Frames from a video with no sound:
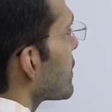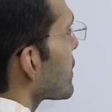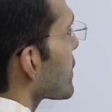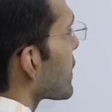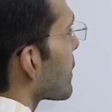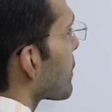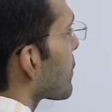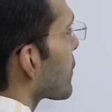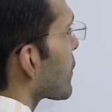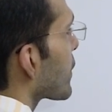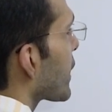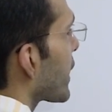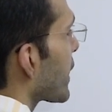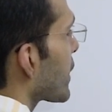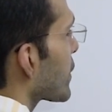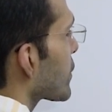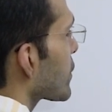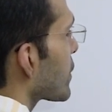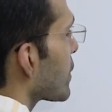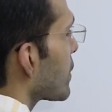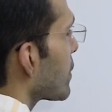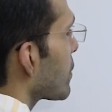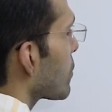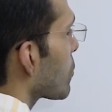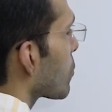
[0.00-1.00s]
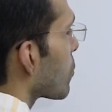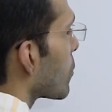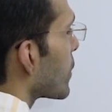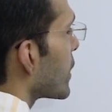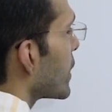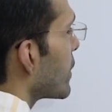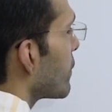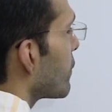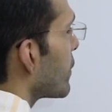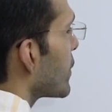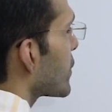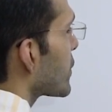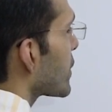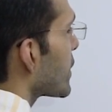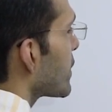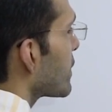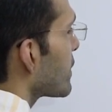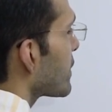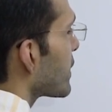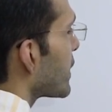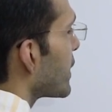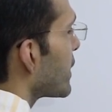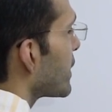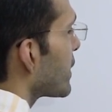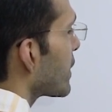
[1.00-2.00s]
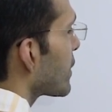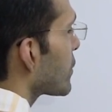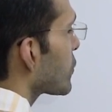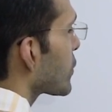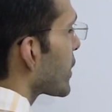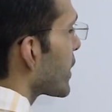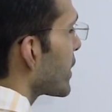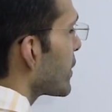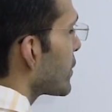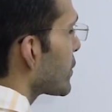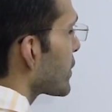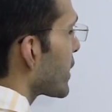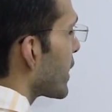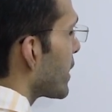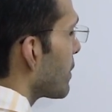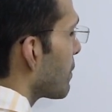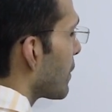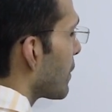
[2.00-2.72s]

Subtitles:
subtraction, coefficients interchanged and